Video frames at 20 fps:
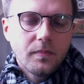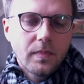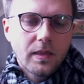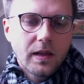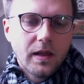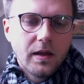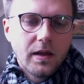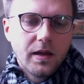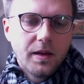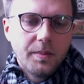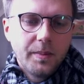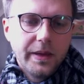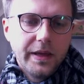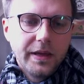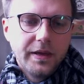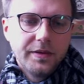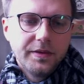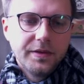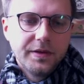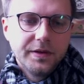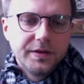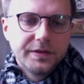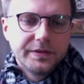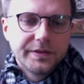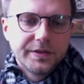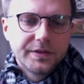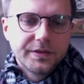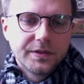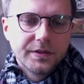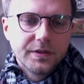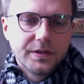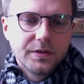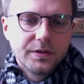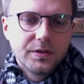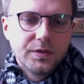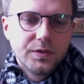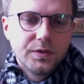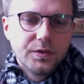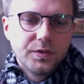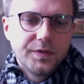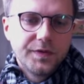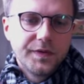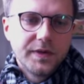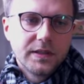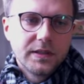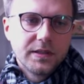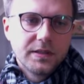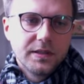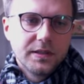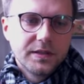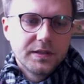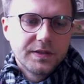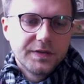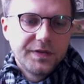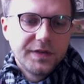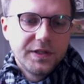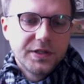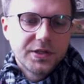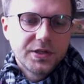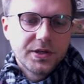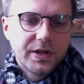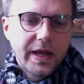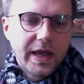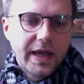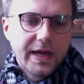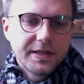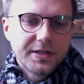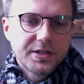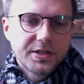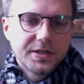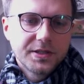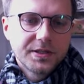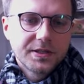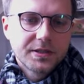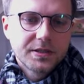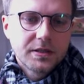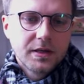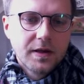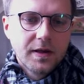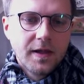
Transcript: um, in this to, to fit these feature edges.